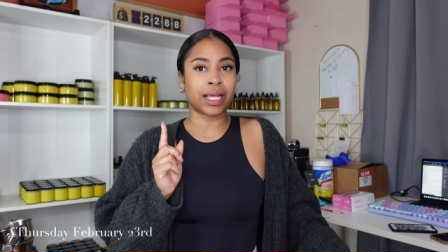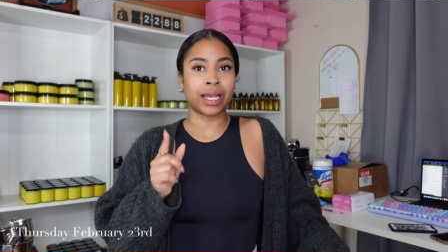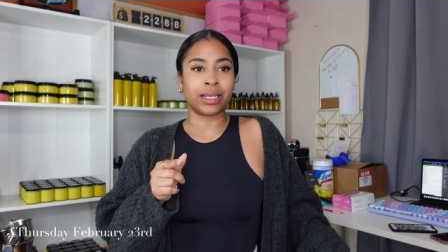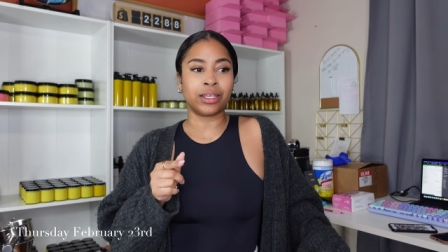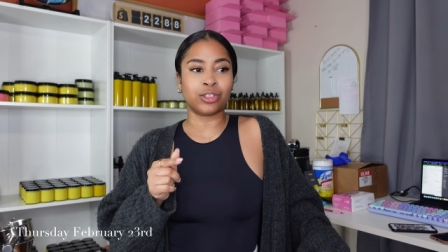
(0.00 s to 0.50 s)

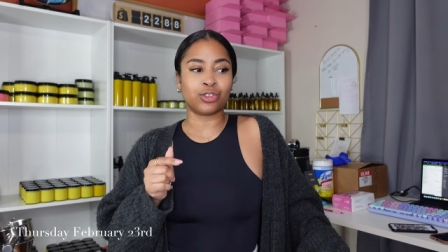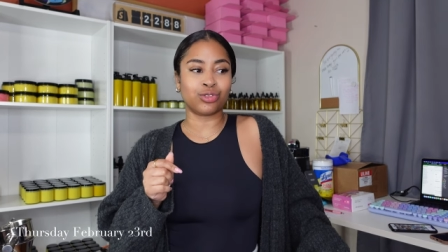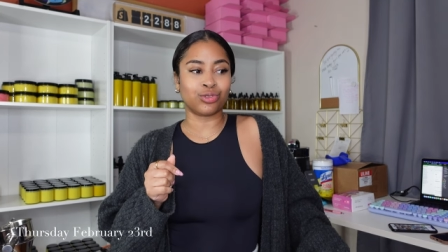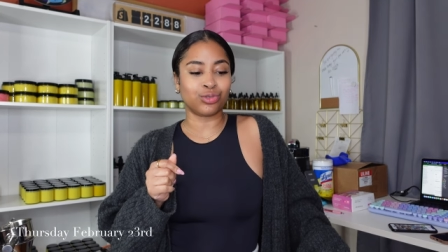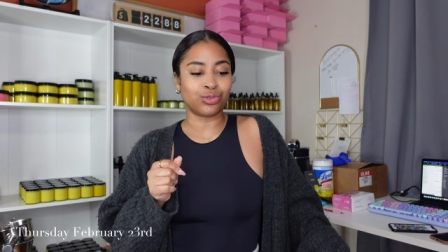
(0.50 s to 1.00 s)
I need
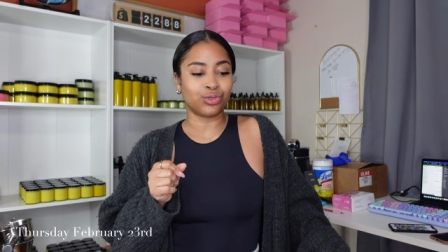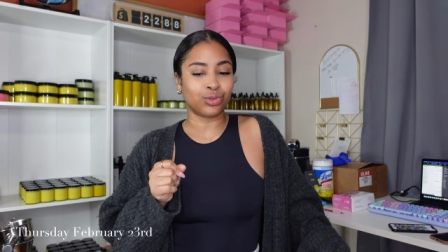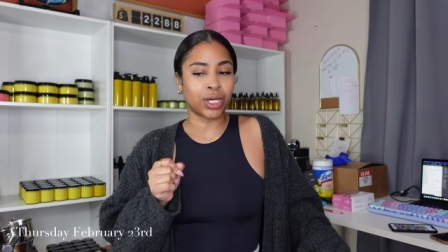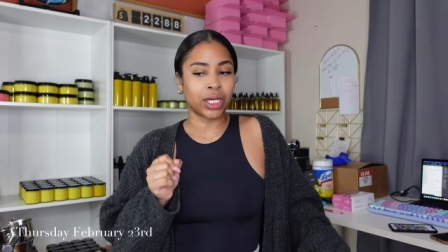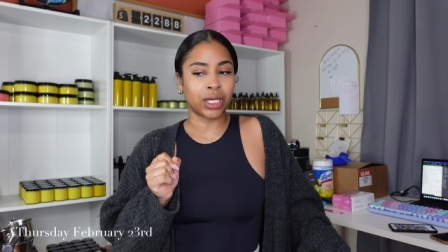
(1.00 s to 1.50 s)

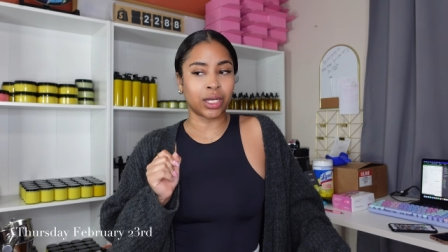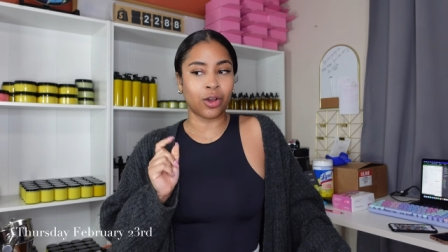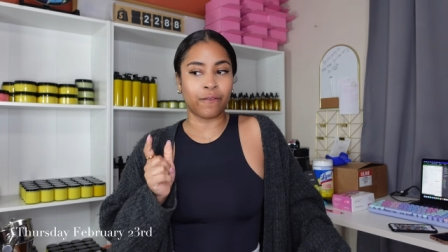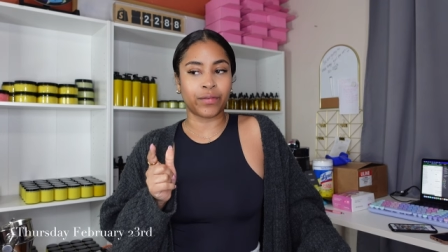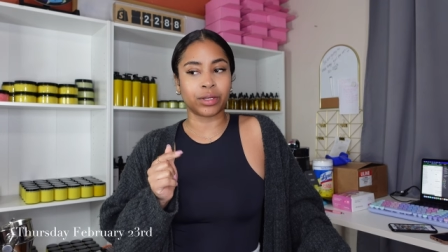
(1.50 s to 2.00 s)
to
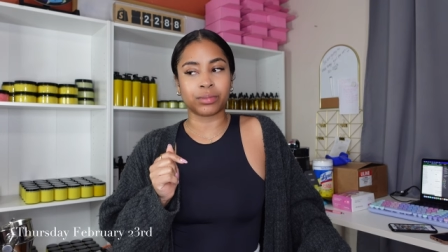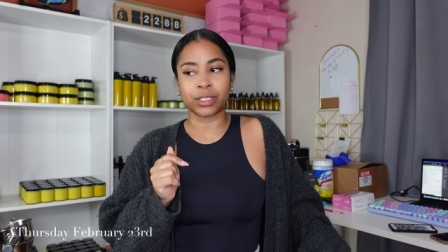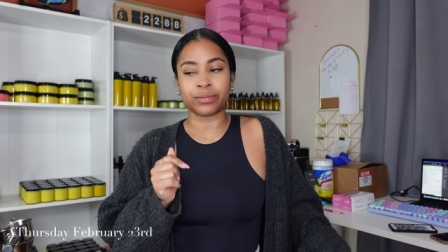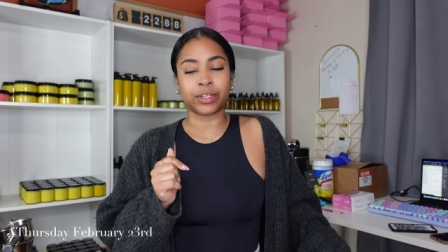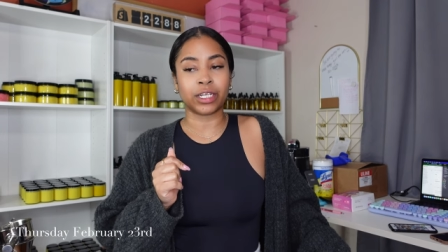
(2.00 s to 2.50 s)
go film
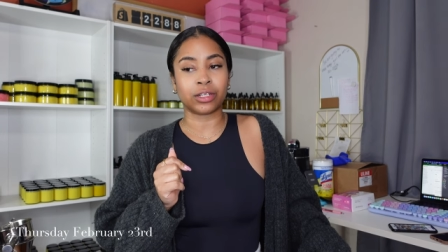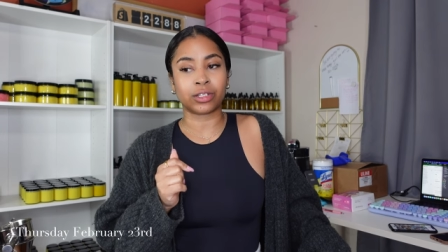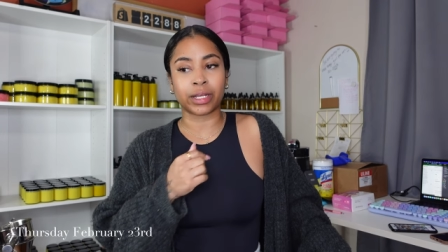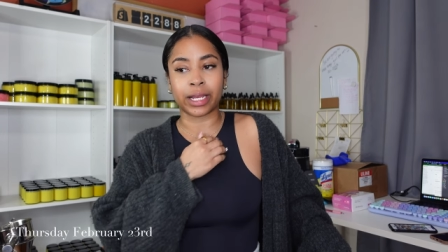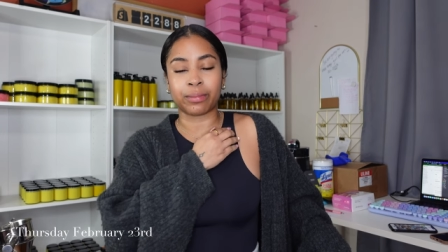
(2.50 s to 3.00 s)
some videos
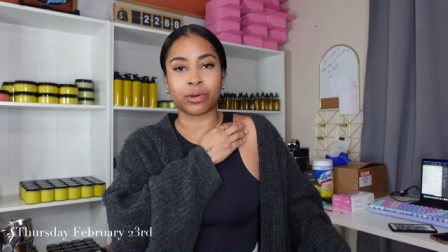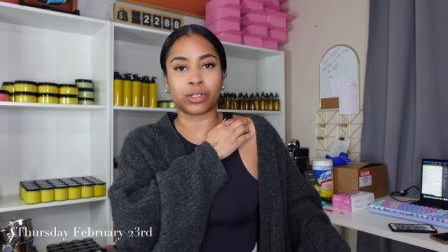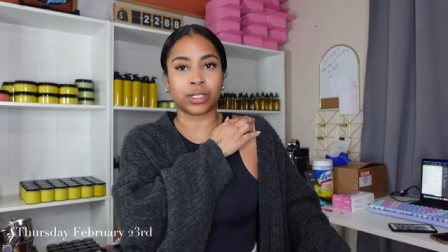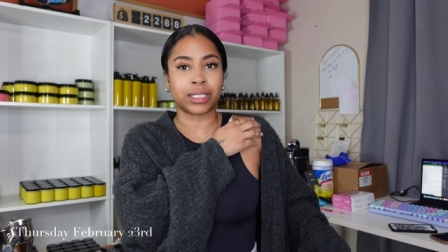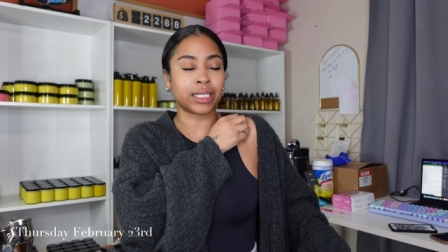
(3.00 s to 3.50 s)
so I can
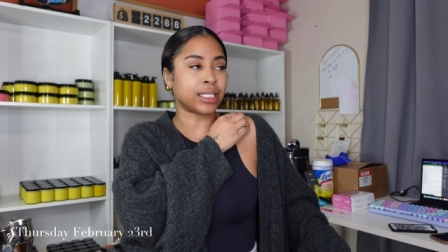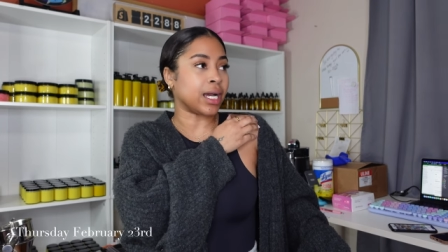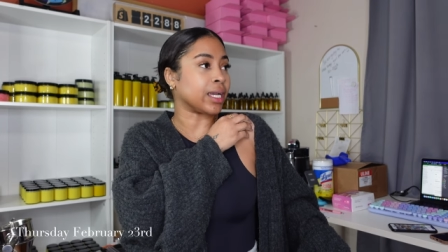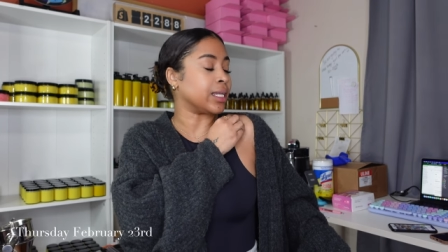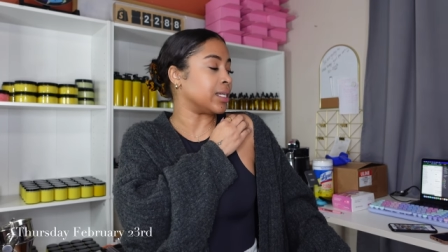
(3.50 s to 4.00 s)
post on
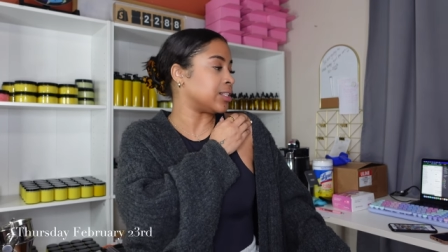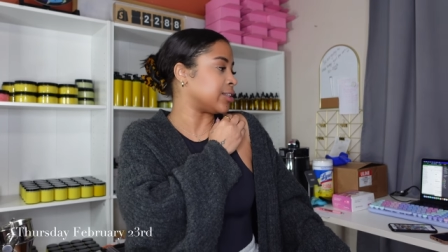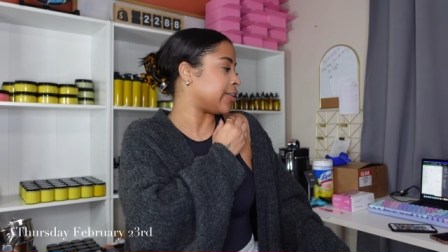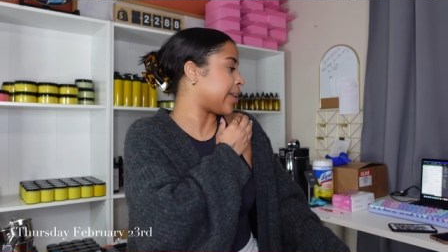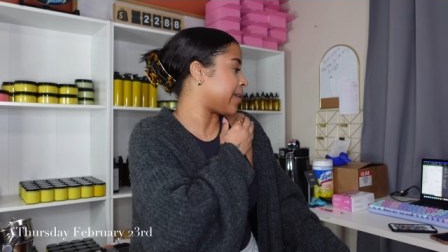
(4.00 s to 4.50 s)
TikTok and
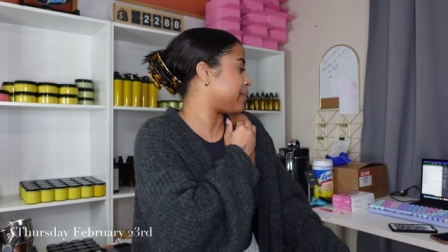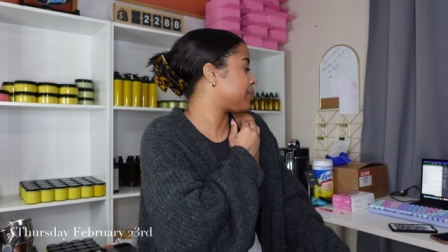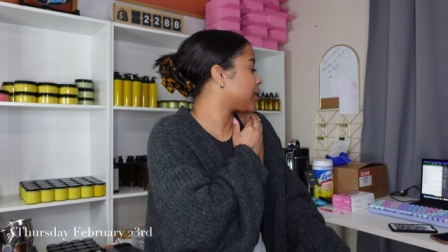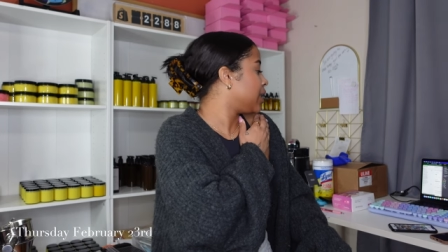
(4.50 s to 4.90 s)
Instagram,